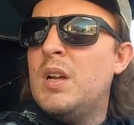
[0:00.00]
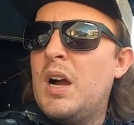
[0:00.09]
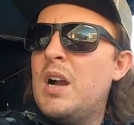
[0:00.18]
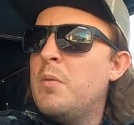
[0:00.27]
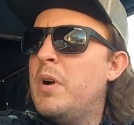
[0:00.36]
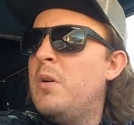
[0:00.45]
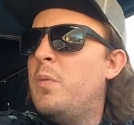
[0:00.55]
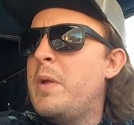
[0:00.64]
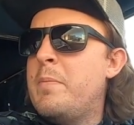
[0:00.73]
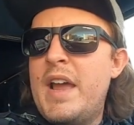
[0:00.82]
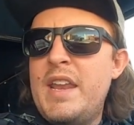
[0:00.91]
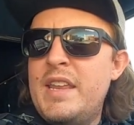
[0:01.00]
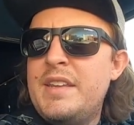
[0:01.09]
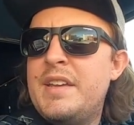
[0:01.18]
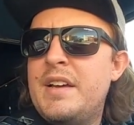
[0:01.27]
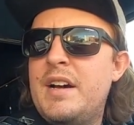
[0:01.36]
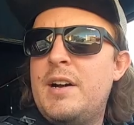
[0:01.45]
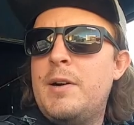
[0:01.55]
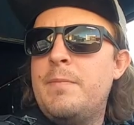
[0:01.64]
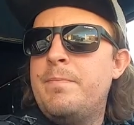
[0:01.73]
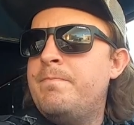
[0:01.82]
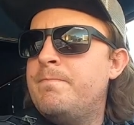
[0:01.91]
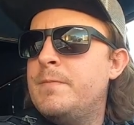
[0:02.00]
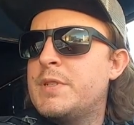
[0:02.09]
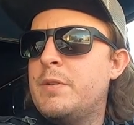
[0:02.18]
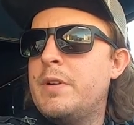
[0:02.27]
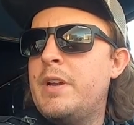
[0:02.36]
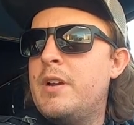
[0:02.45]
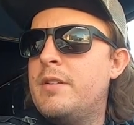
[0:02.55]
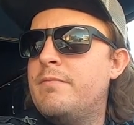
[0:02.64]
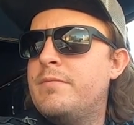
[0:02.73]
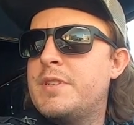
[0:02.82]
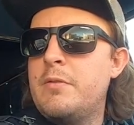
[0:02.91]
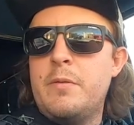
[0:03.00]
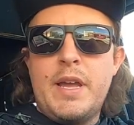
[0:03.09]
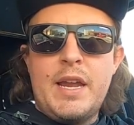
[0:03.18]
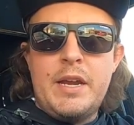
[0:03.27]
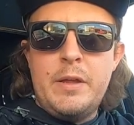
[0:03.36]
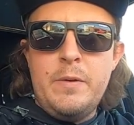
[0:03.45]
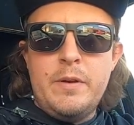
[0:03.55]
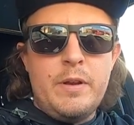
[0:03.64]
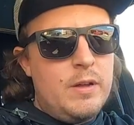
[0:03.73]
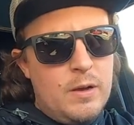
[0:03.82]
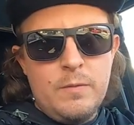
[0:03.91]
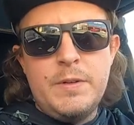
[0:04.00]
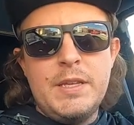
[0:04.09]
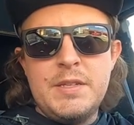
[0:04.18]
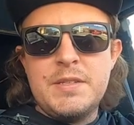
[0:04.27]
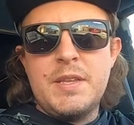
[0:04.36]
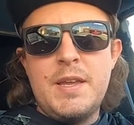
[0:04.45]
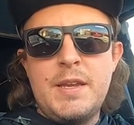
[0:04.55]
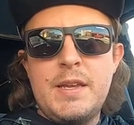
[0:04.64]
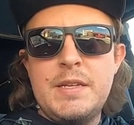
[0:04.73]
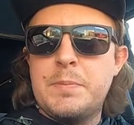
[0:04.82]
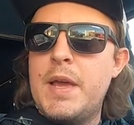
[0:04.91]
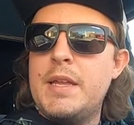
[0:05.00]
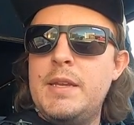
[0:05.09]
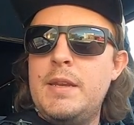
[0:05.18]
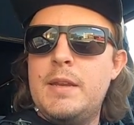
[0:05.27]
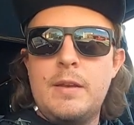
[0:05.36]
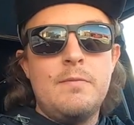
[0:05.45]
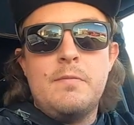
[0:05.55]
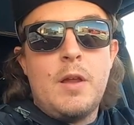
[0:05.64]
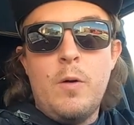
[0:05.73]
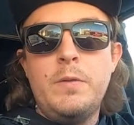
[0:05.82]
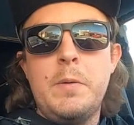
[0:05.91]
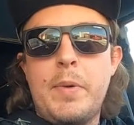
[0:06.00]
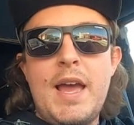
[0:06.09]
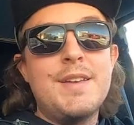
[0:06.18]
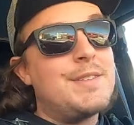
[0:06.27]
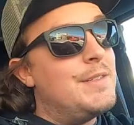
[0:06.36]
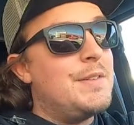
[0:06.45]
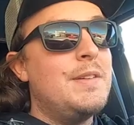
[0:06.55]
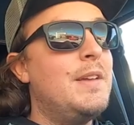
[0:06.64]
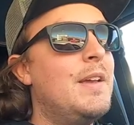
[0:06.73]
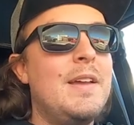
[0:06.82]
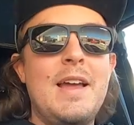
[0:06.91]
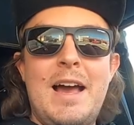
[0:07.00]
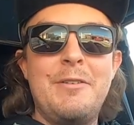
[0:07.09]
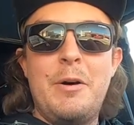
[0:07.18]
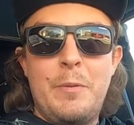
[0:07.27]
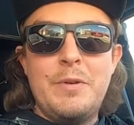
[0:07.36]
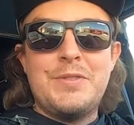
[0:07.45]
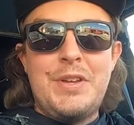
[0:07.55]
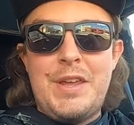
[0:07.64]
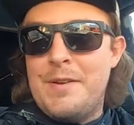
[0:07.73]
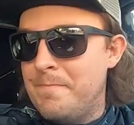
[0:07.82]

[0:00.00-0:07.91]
All right, well, we made it. Let's go in here and see what we gotta do, and hopefully get this thing inspected, and hopefully it passes. I don't know, we'll see.